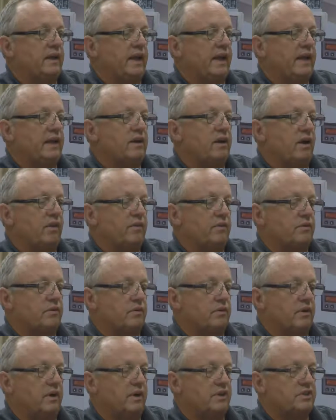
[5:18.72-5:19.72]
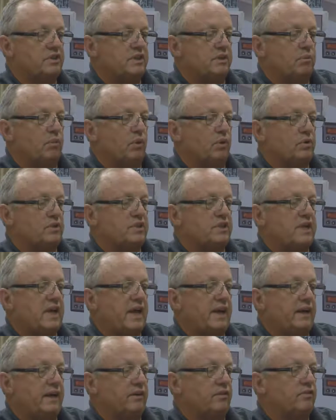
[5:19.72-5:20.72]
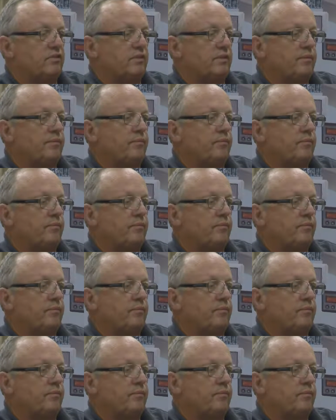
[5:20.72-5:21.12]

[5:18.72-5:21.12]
and other similar settings.